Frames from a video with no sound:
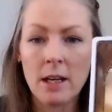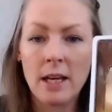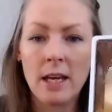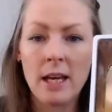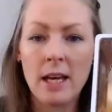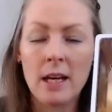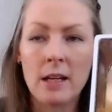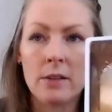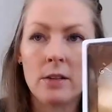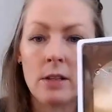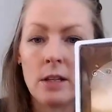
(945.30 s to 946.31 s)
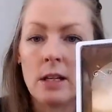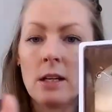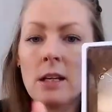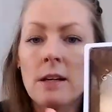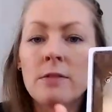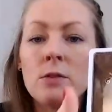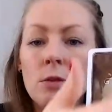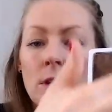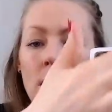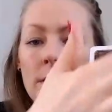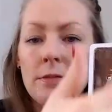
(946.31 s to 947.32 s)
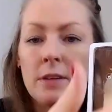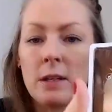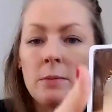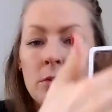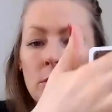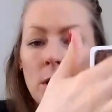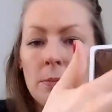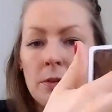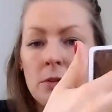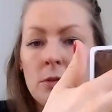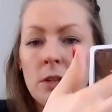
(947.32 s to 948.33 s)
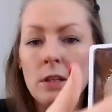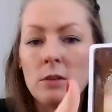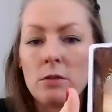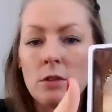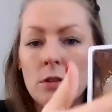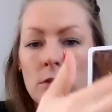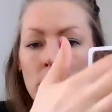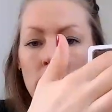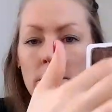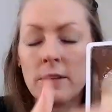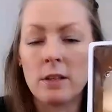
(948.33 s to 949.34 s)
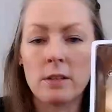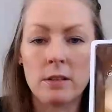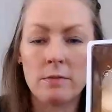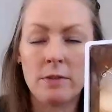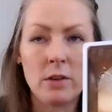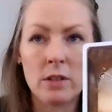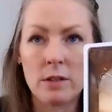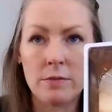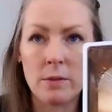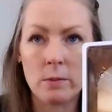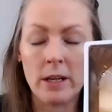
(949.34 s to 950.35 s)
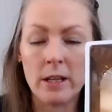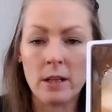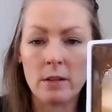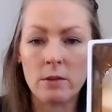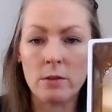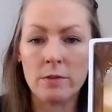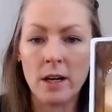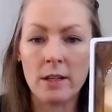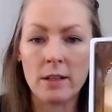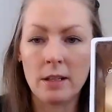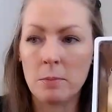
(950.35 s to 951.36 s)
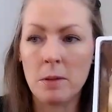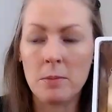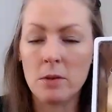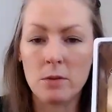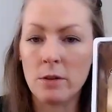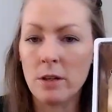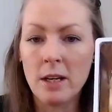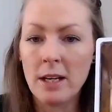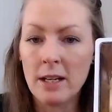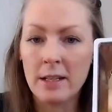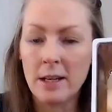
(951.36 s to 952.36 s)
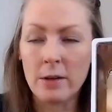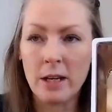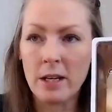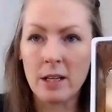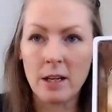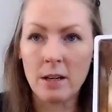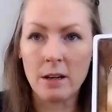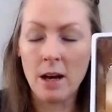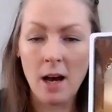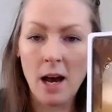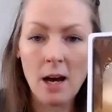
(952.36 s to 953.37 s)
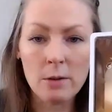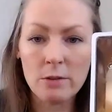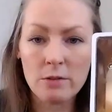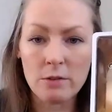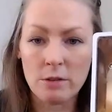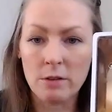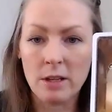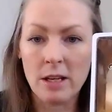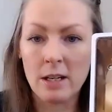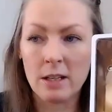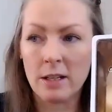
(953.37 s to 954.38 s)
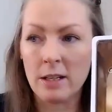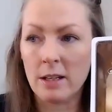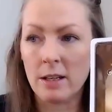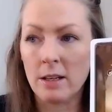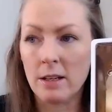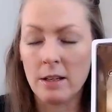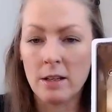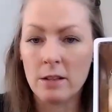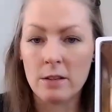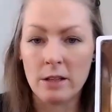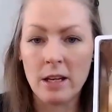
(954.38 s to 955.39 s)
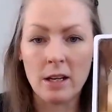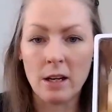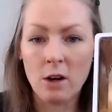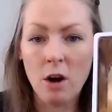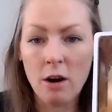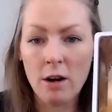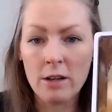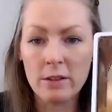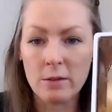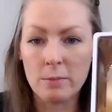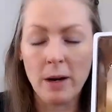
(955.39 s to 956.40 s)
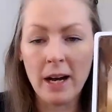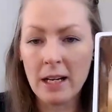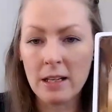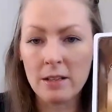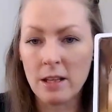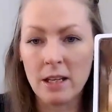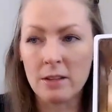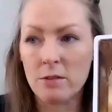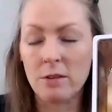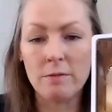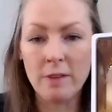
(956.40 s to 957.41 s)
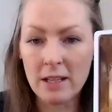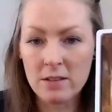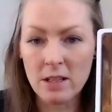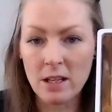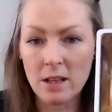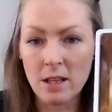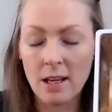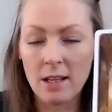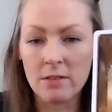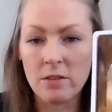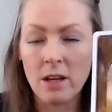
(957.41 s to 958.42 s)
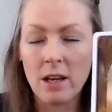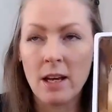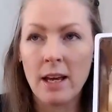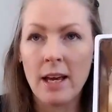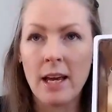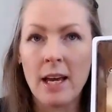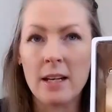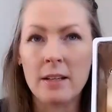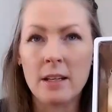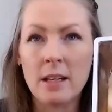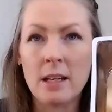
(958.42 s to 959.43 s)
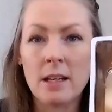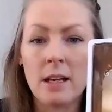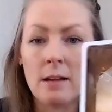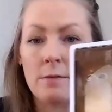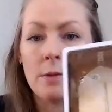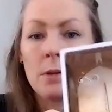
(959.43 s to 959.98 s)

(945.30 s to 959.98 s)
and it gives you life it gives you an opportunity to start to live in a very different way than you've done like maybe you're now getting a, a house or you're getting like a you're getting a car you're buying things you're investing in things and and from